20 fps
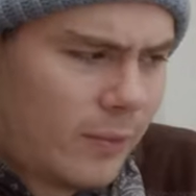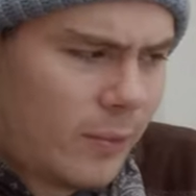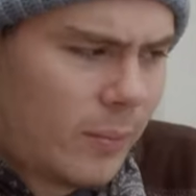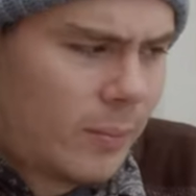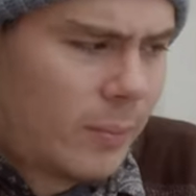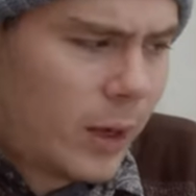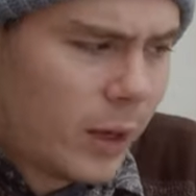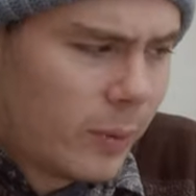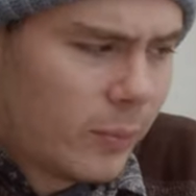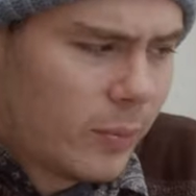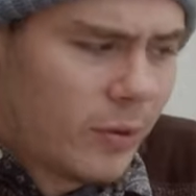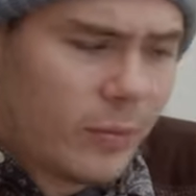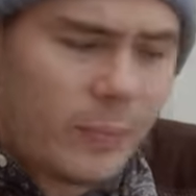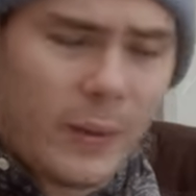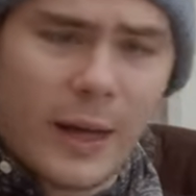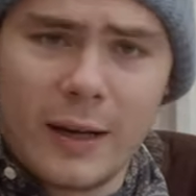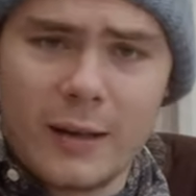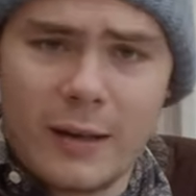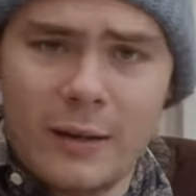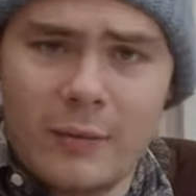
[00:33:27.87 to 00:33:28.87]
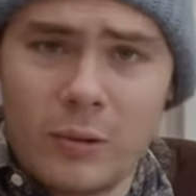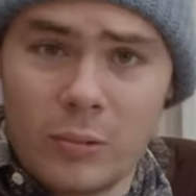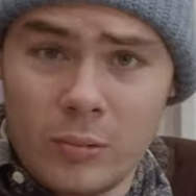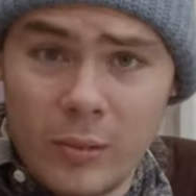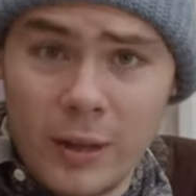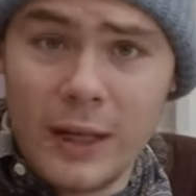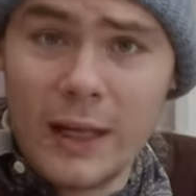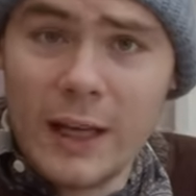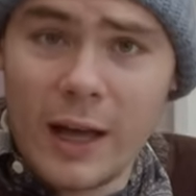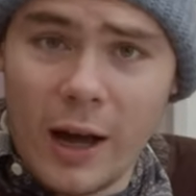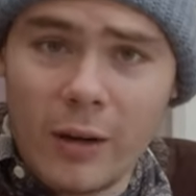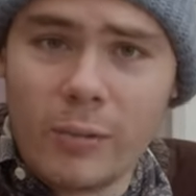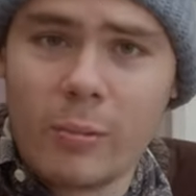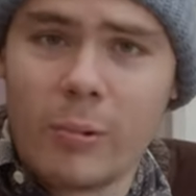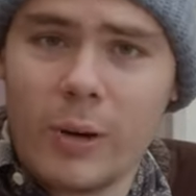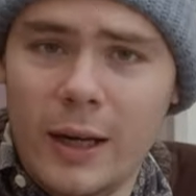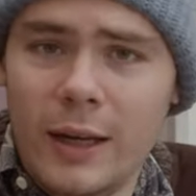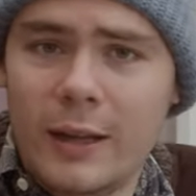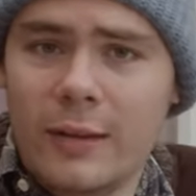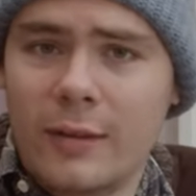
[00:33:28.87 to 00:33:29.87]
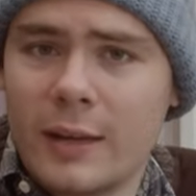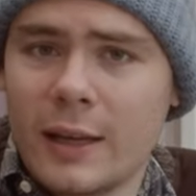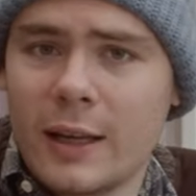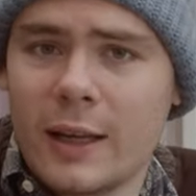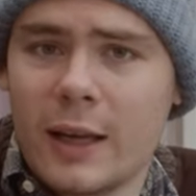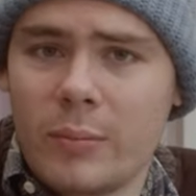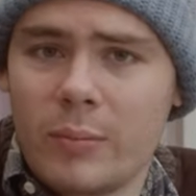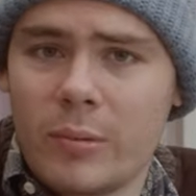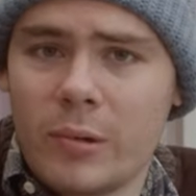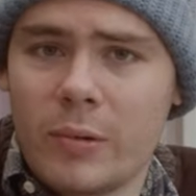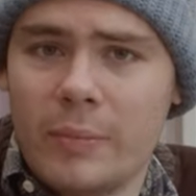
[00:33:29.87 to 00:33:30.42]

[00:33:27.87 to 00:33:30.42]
from my perspective, a really unrealistic number